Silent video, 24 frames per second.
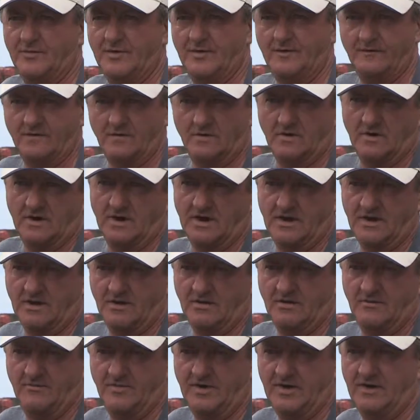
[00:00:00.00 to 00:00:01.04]
before
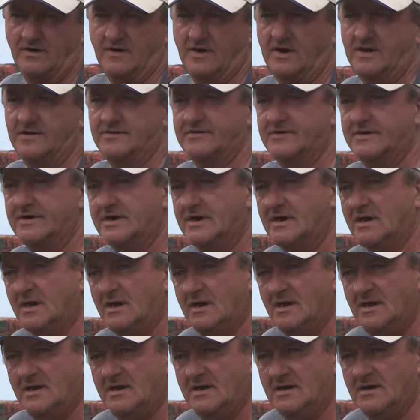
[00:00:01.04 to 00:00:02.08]
that'll bend that steel.
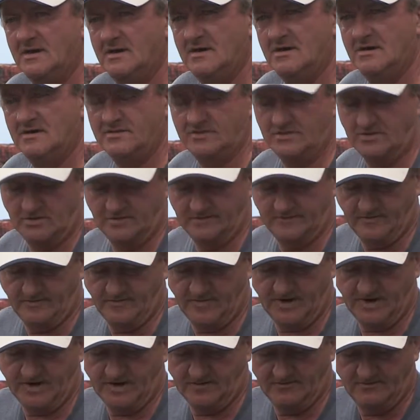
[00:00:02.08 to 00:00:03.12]
So if you
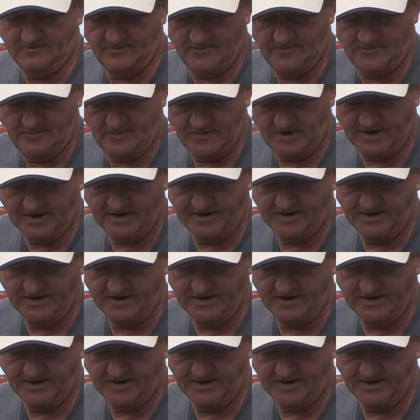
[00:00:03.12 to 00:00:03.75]
make them light